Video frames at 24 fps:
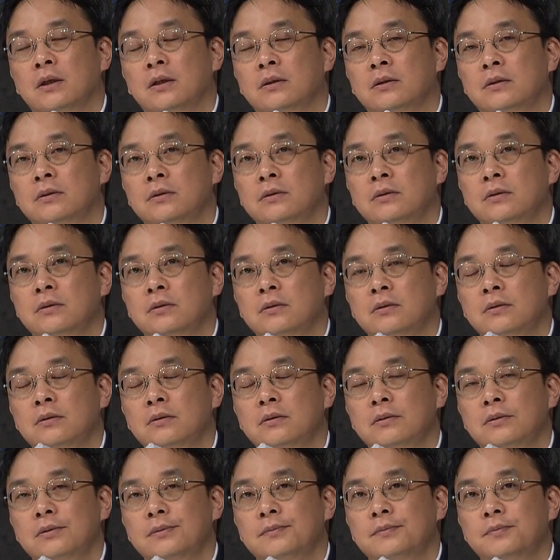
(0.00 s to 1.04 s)
that
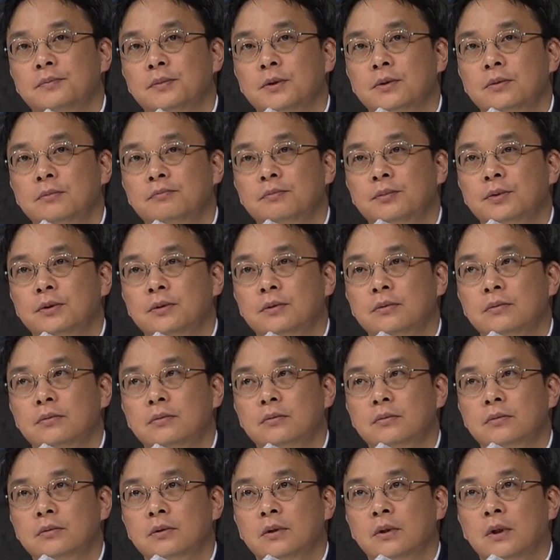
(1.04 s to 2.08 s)
column
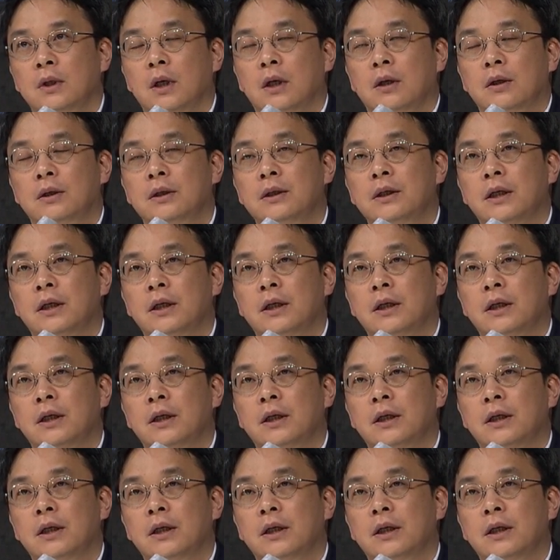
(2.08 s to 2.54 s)
yesterday.